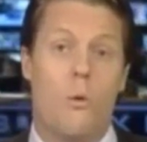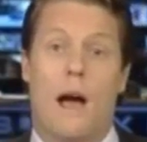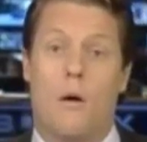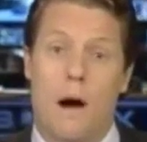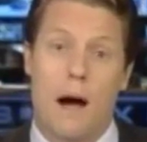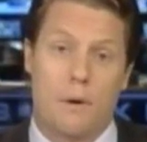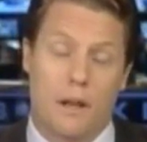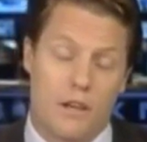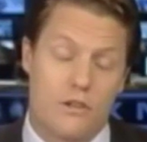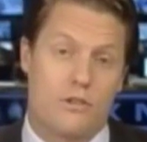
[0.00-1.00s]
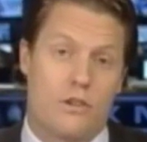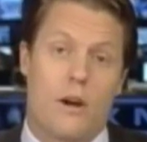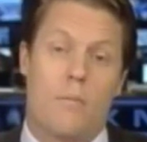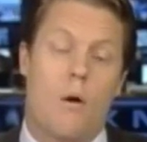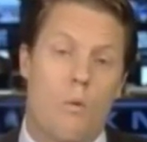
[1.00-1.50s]
whale populations are
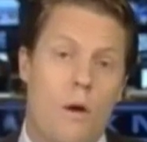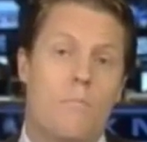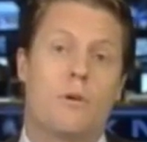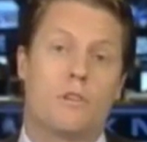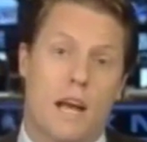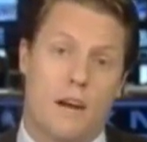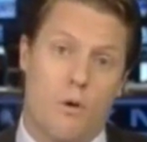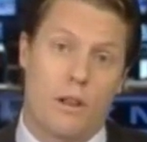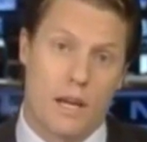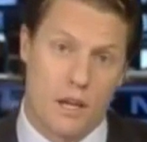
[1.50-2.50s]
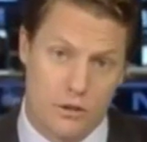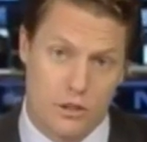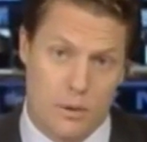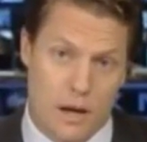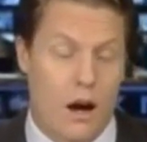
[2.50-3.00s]
at about 1% of what they used
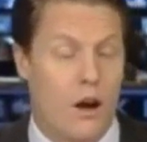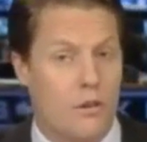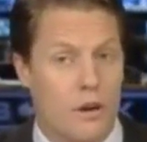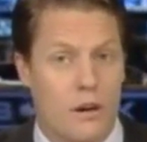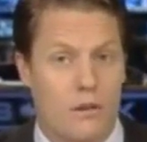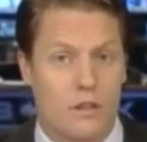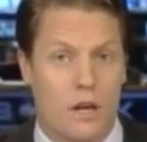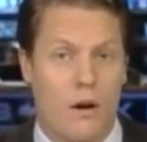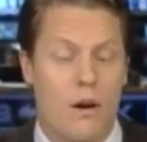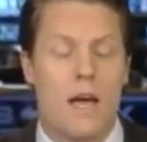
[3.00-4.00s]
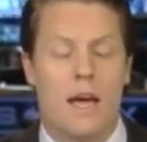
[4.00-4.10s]
to be 100 years ago.